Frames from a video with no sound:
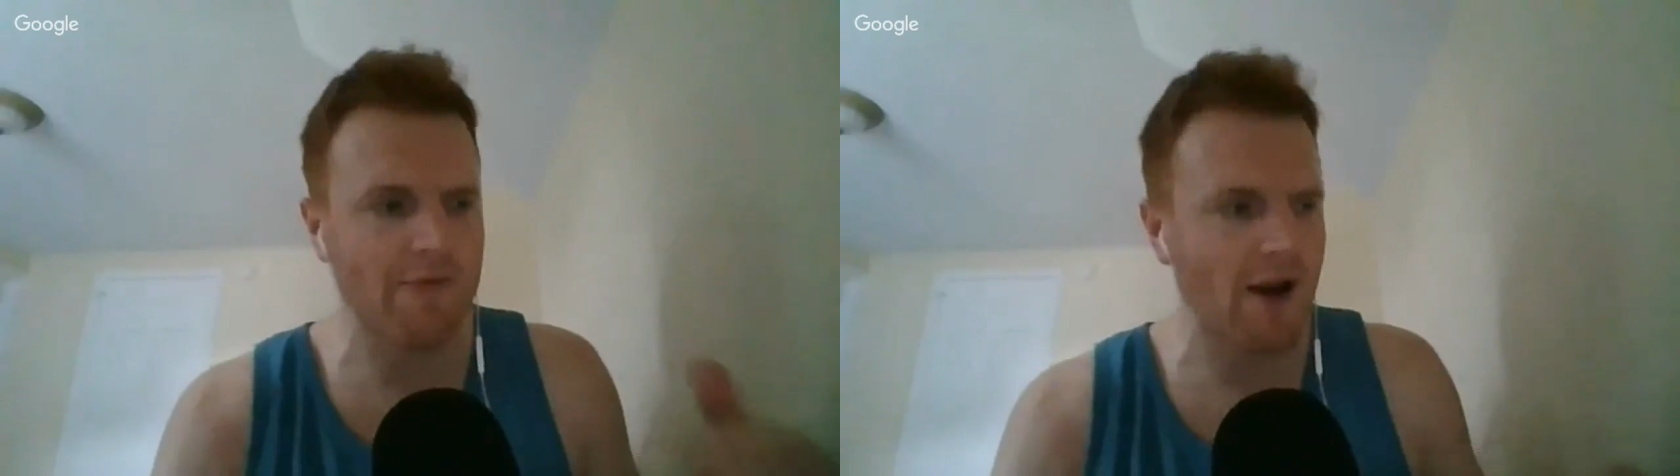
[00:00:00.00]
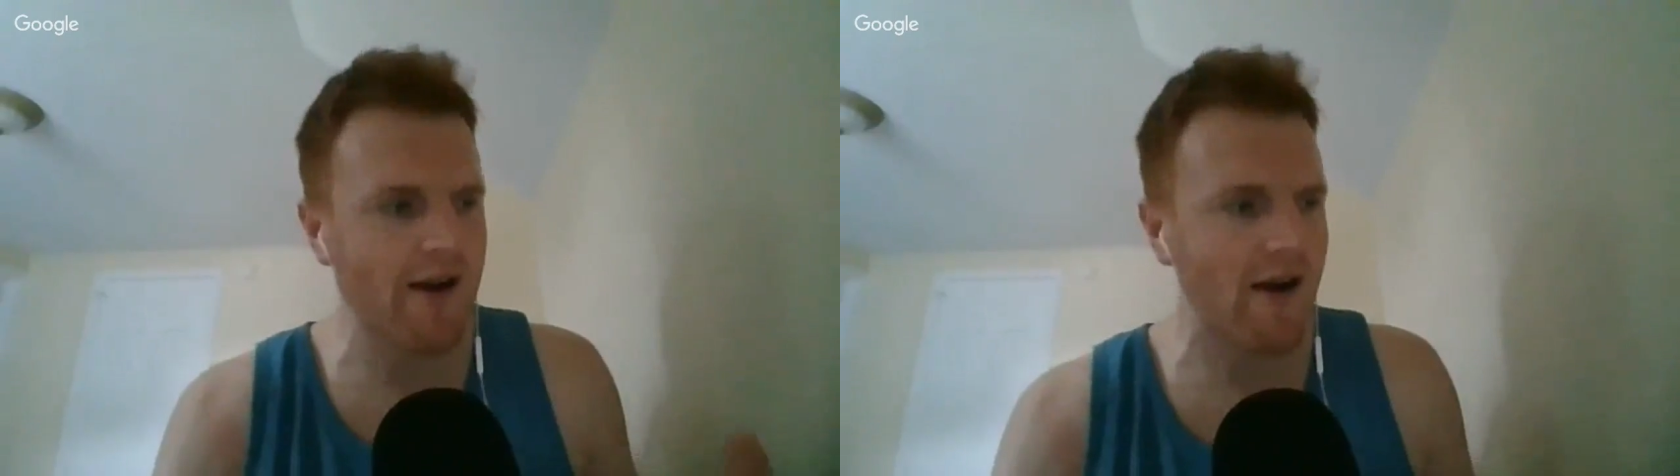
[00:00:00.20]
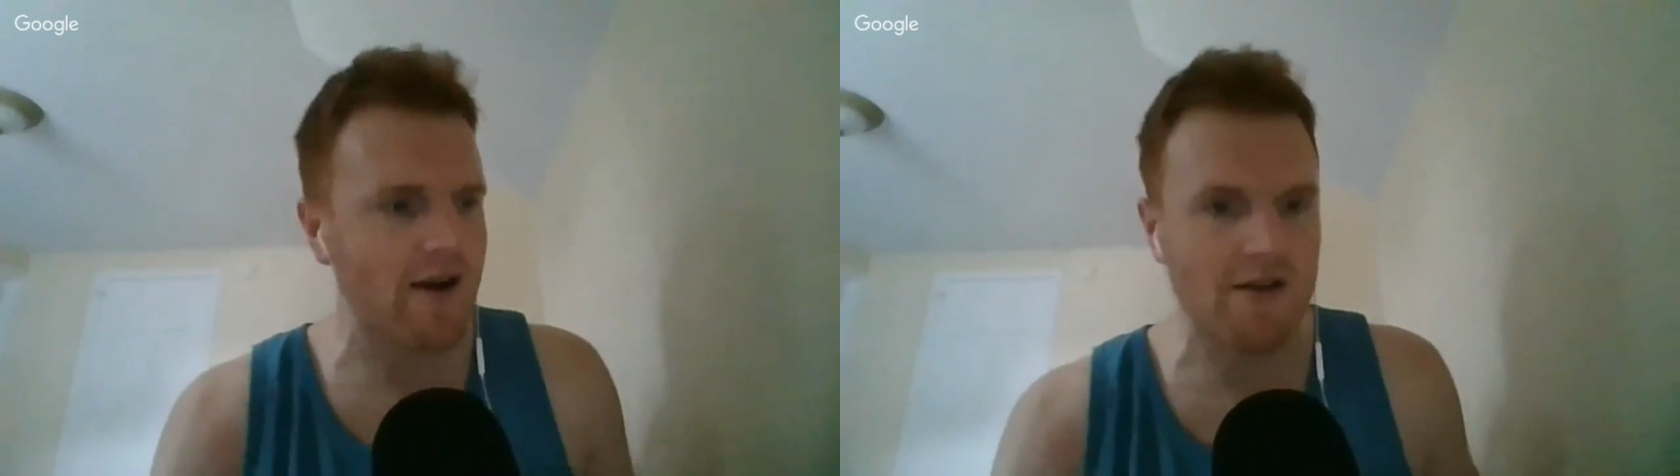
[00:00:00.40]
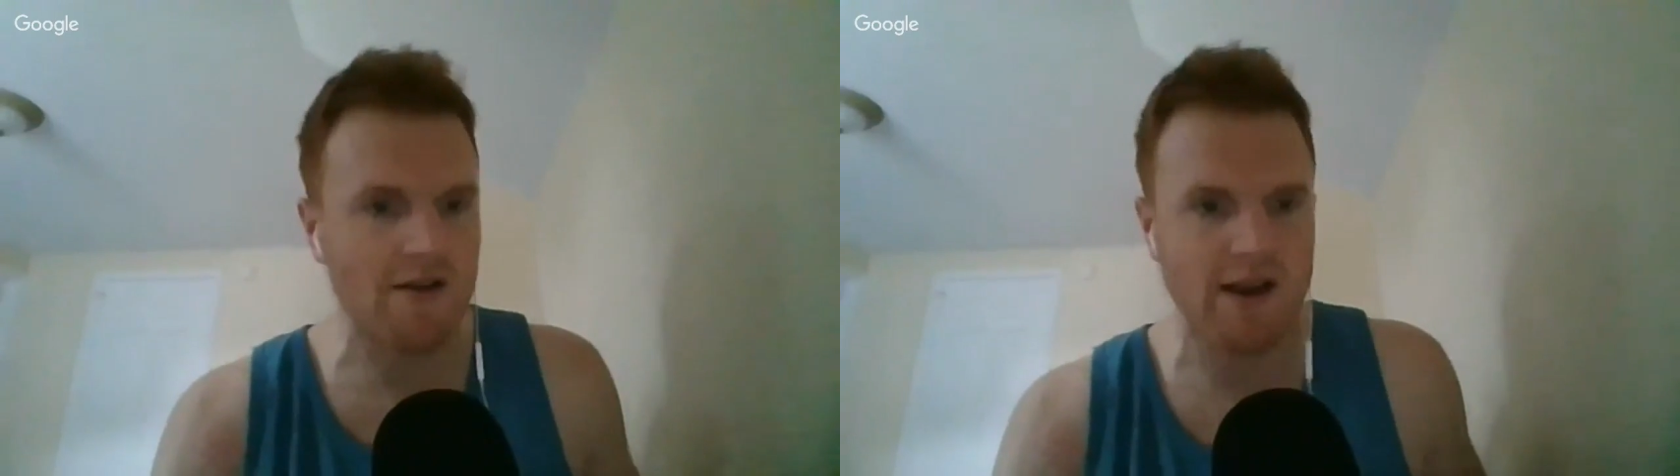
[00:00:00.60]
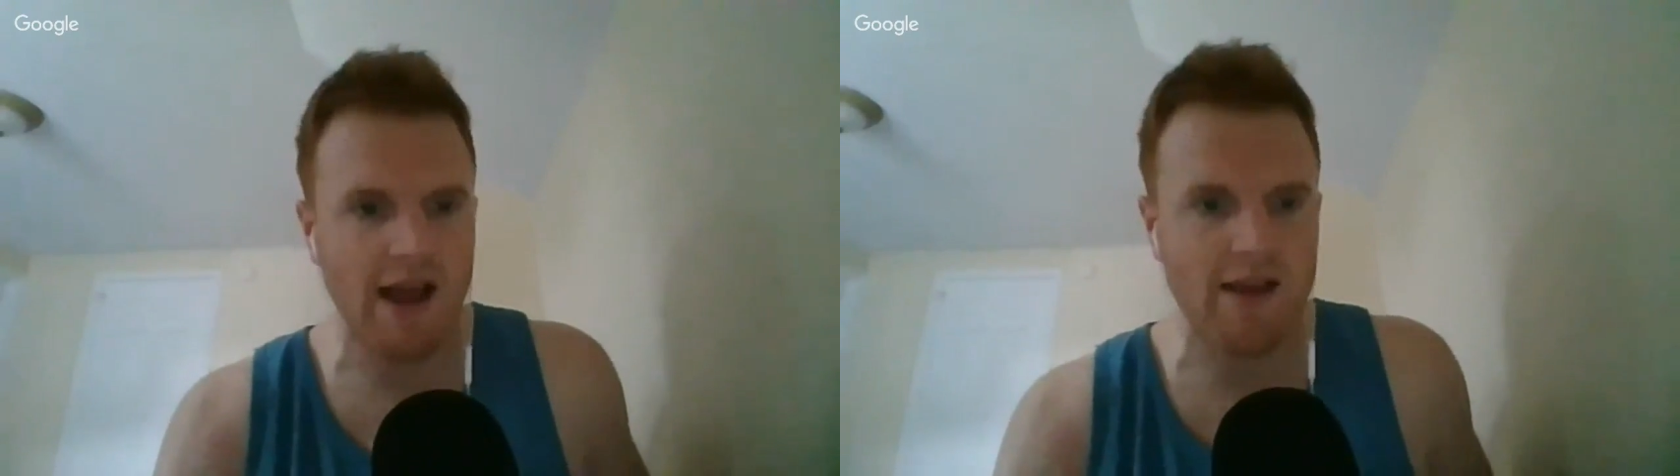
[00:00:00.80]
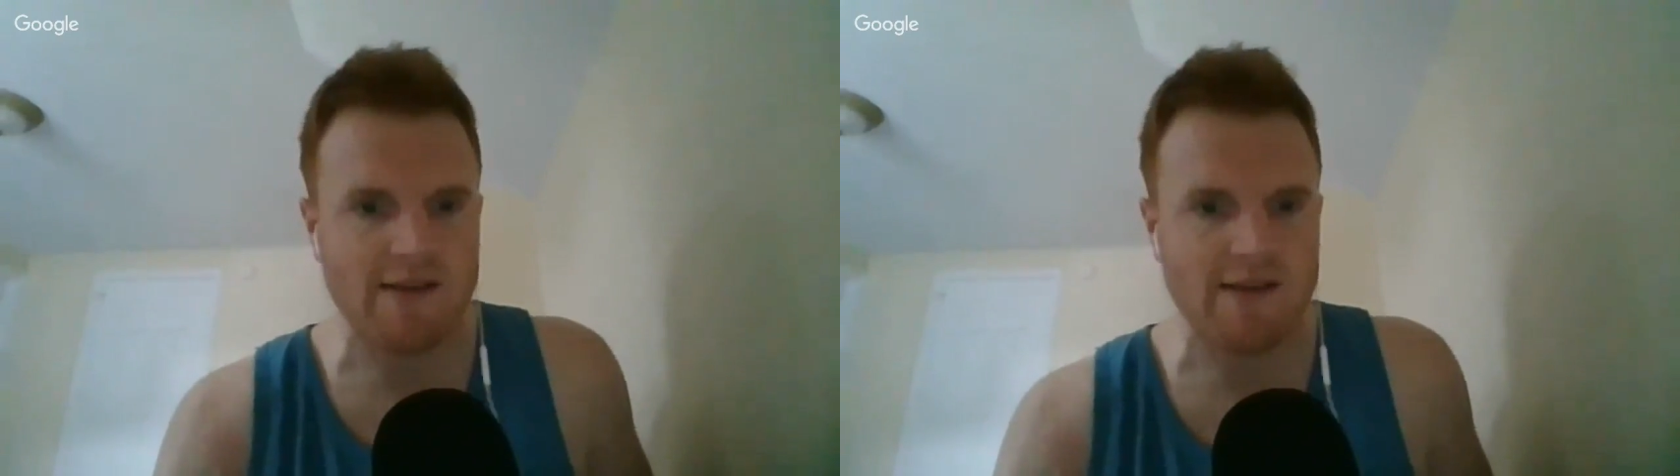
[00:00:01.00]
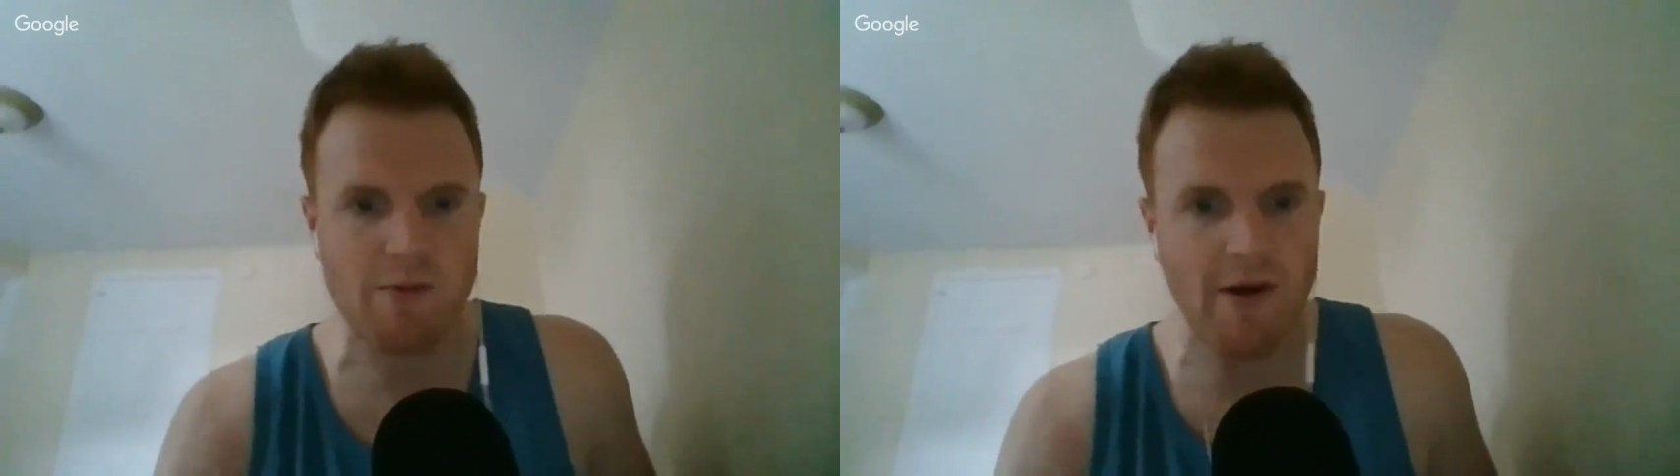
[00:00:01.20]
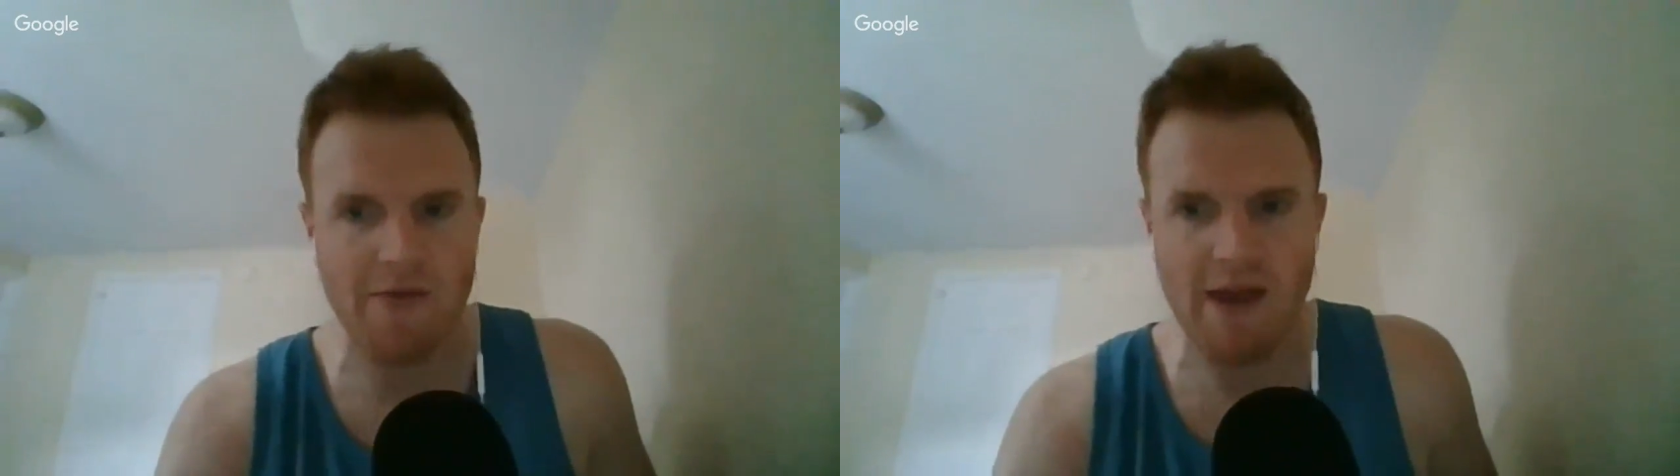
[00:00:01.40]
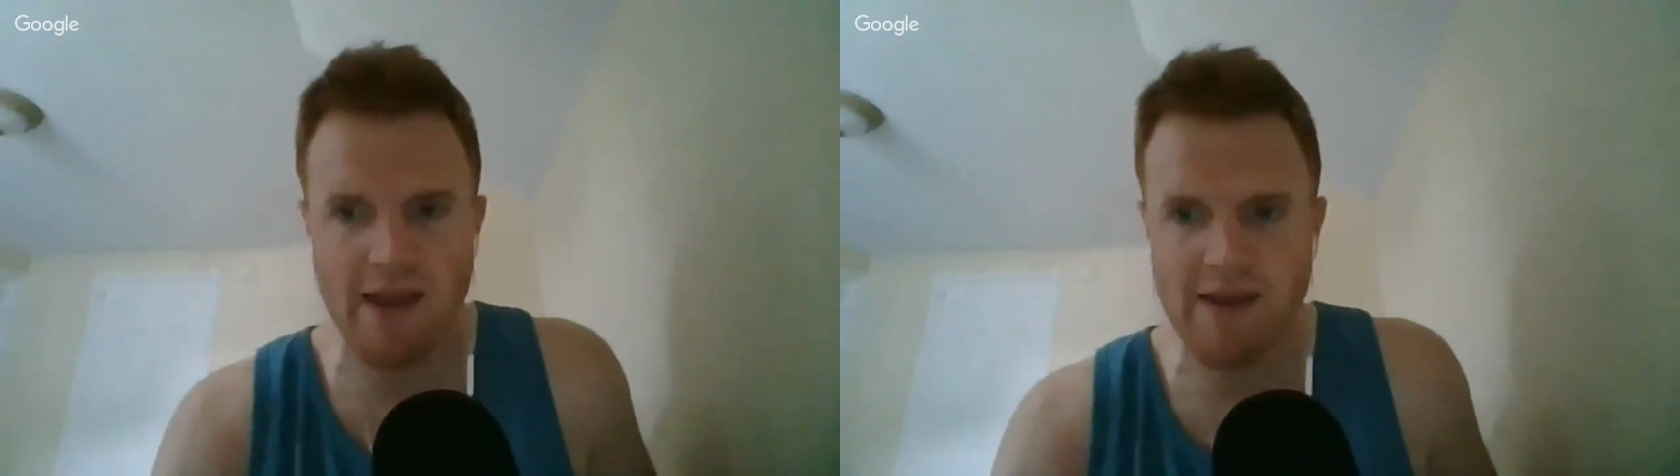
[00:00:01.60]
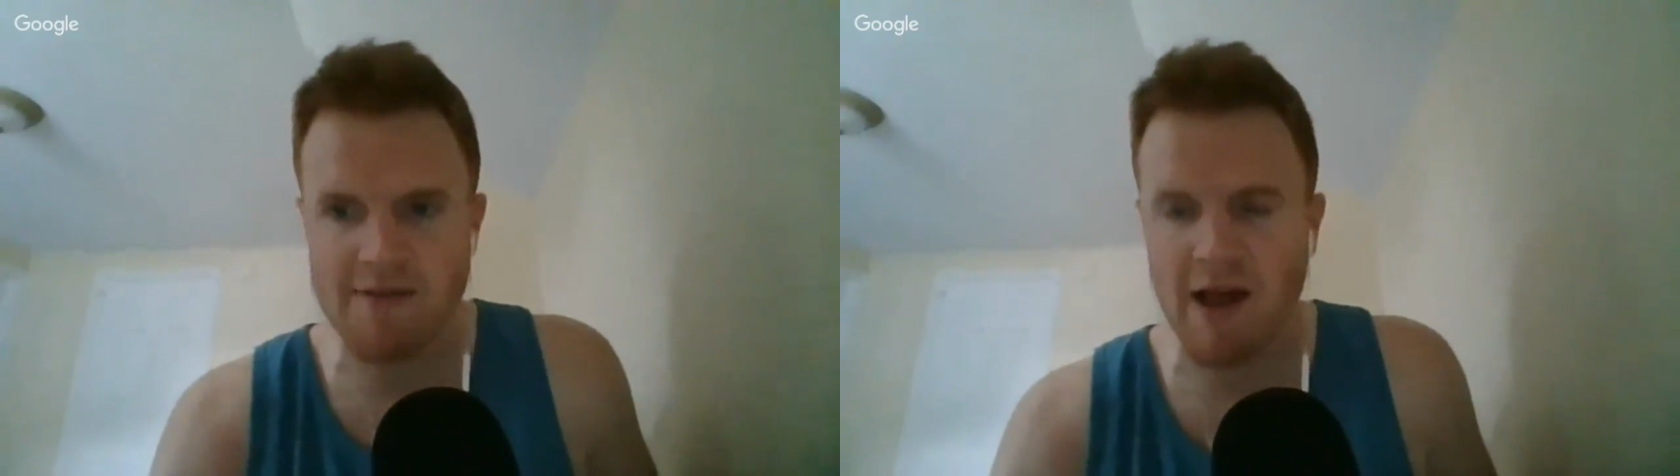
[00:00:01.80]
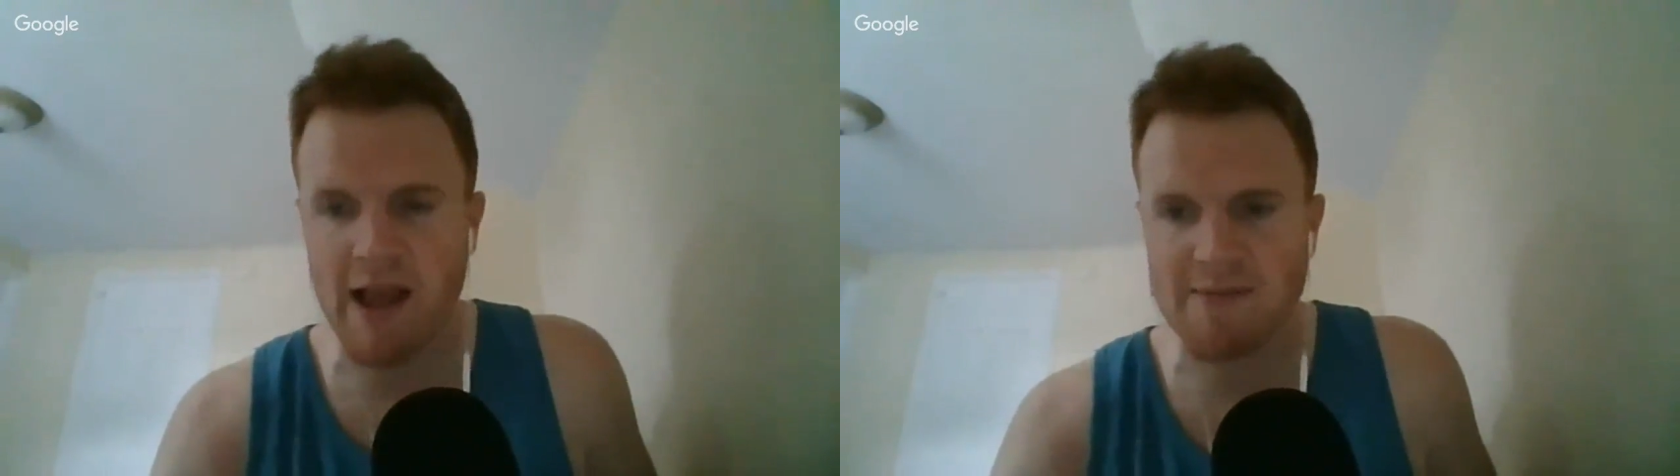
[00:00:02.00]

an article today that someone wrote that he's playing